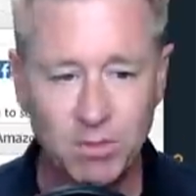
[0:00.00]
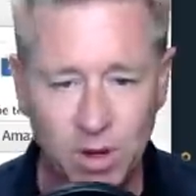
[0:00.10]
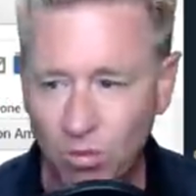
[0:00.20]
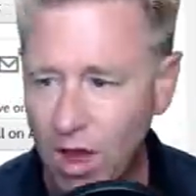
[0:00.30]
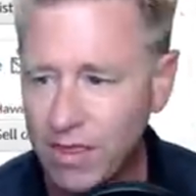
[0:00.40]
let
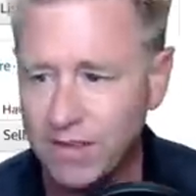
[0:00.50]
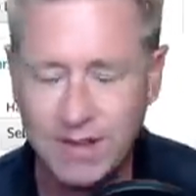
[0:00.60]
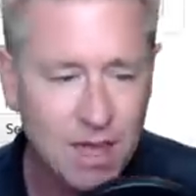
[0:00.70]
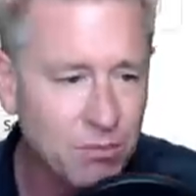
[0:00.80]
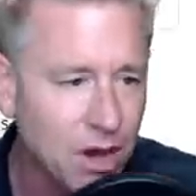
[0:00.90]
me run
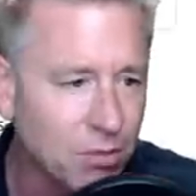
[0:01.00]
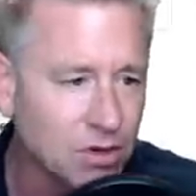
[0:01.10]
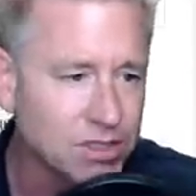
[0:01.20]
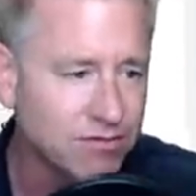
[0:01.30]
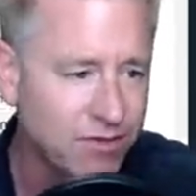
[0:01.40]
them
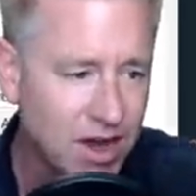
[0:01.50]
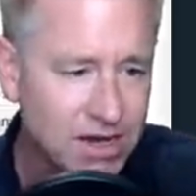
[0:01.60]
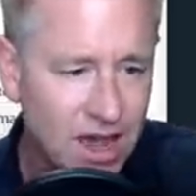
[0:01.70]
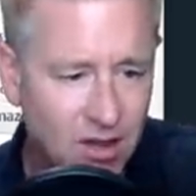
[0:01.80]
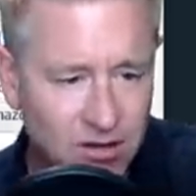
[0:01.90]
numbers and
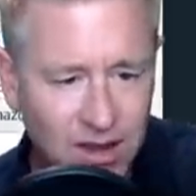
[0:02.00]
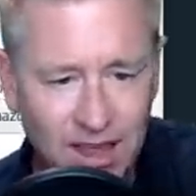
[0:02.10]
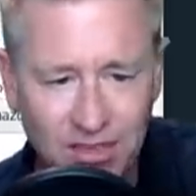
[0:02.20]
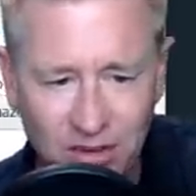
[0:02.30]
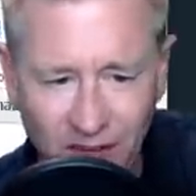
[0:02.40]
find out.
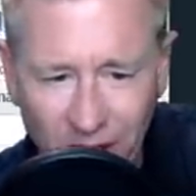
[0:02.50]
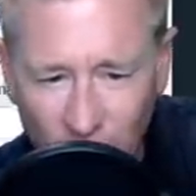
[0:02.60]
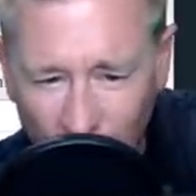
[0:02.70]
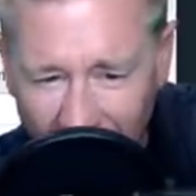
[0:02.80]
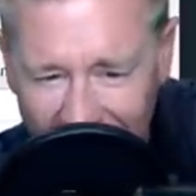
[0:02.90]
They're like,
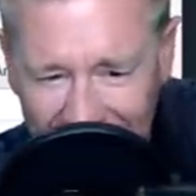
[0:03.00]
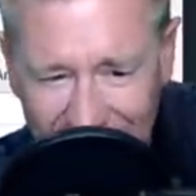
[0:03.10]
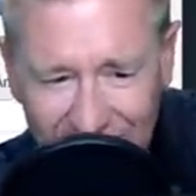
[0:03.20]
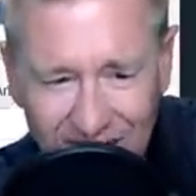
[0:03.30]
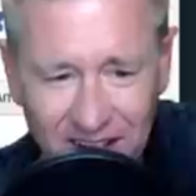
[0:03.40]

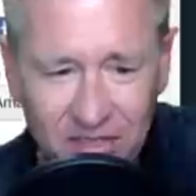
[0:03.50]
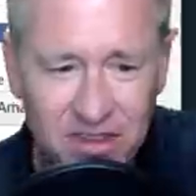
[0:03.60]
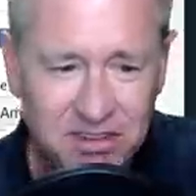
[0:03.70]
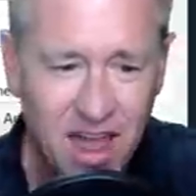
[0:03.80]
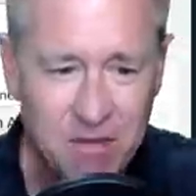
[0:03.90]
what?
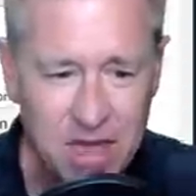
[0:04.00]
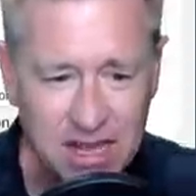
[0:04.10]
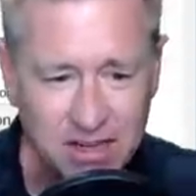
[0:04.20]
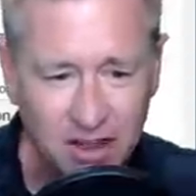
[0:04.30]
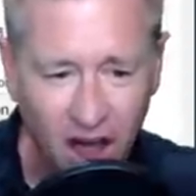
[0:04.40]
This guy
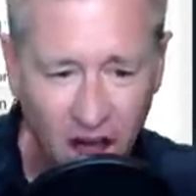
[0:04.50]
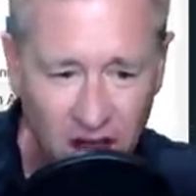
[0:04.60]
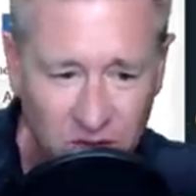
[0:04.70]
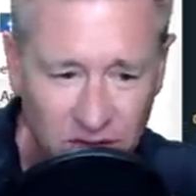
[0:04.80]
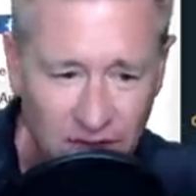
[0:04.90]
makes one
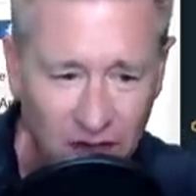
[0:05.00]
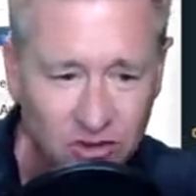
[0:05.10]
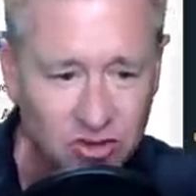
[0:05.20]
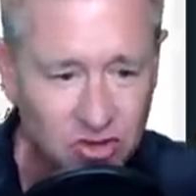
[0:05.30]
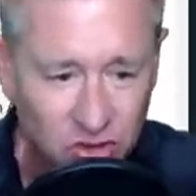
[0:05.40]
hundred
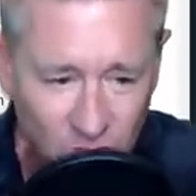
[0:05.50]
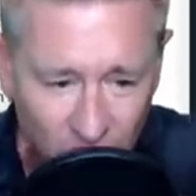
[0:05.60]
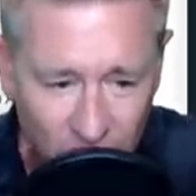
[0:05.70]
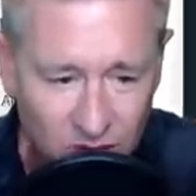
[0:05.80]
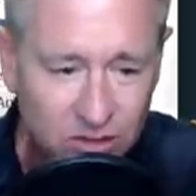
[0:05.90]
thousand dollars,
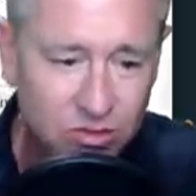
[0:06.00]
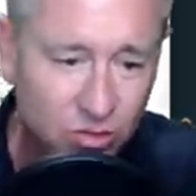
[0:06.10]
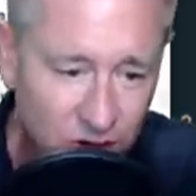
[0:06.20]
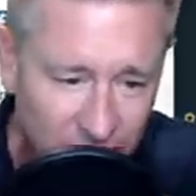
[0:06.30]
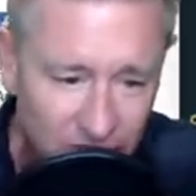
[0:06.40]
two hundred
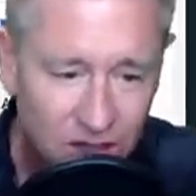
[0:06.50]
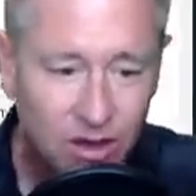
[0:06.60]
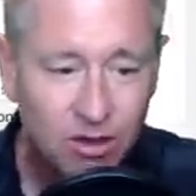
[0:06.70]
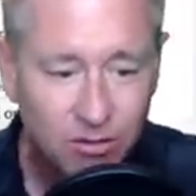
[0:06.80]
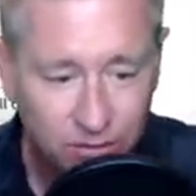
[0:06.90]
three thousand
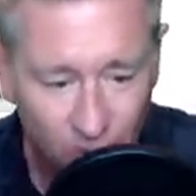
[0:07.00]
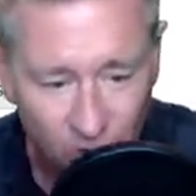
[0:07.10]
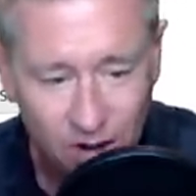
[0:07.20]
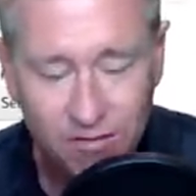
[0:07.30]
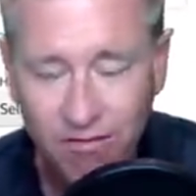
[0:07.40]

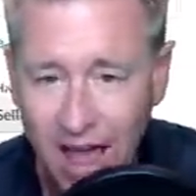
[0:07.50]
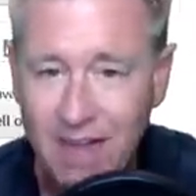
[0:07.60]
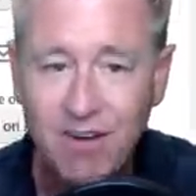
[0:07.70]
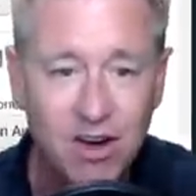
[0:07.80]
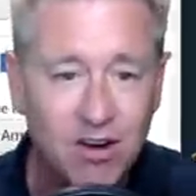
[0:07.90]
dollars, four hundred thousand dollars,
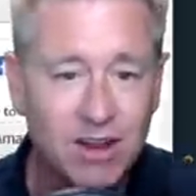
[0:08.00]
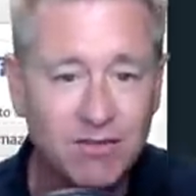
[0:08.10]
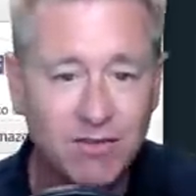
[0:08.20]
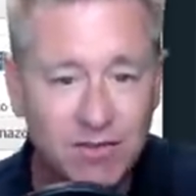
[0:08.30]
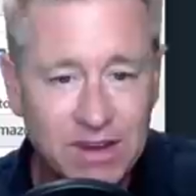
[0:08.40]
five
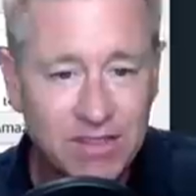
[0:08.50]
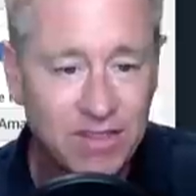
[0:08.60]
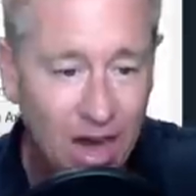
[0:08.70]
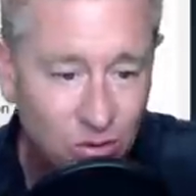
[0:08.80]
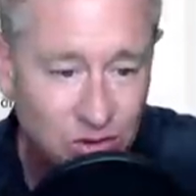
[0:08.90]
hundred fifty
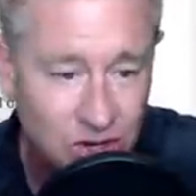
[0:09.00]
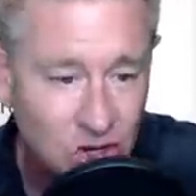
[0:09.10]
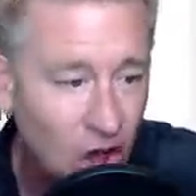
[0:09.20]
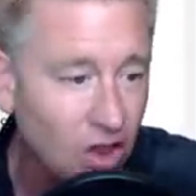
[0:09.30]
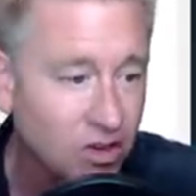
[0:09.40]

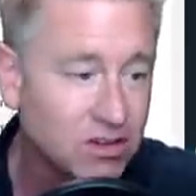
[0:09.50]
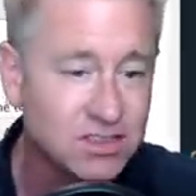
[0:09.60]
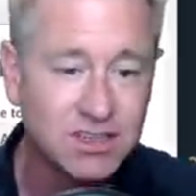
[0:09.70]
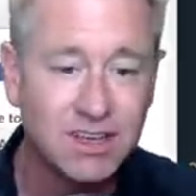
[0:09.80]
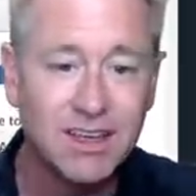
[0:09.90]
thousand
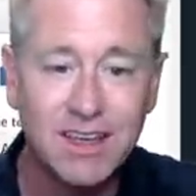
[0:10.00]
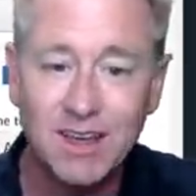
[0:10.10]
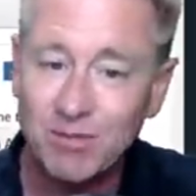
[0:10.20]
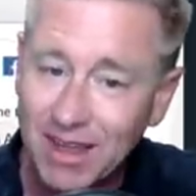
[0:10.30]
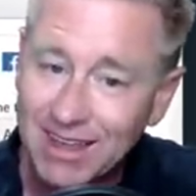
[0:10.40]
dollars.
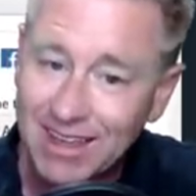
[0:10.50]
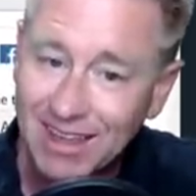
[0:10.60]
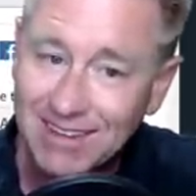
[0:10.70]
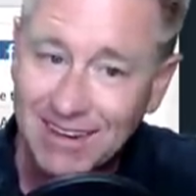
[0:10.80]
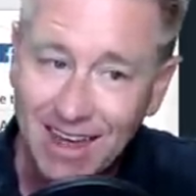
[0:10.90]
I'm like,
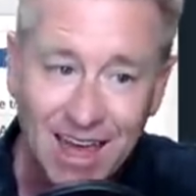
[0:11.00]
yes, he